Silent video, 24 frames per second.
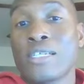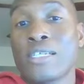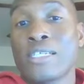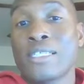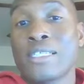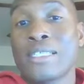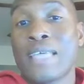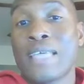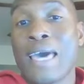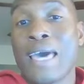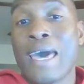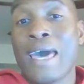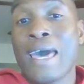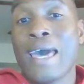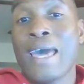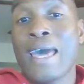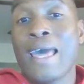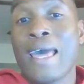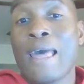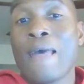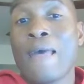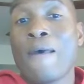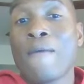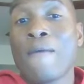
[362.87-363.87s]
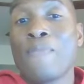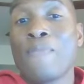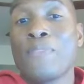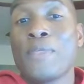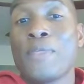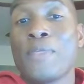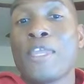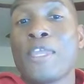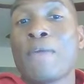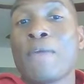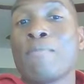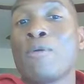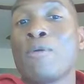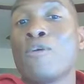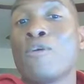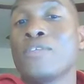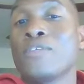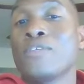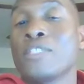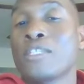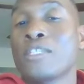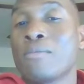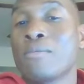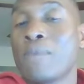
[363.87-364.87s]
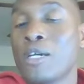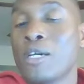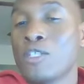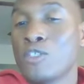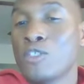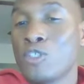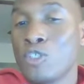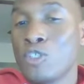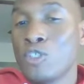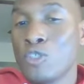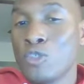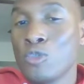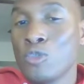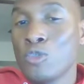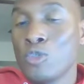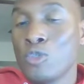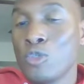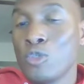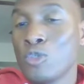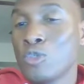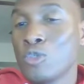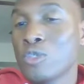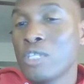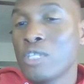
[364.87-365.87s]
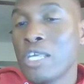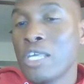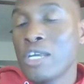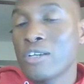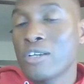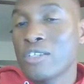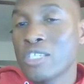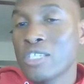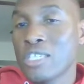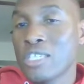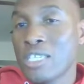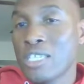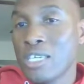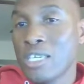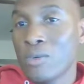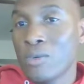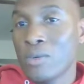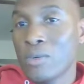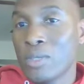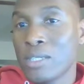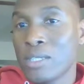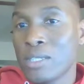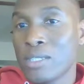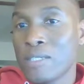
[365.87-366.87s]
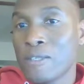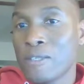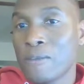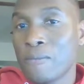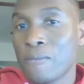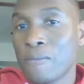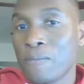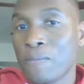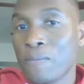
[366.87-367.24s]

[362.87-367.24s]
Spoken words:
is tagged, then they move into my June newsletter sequence.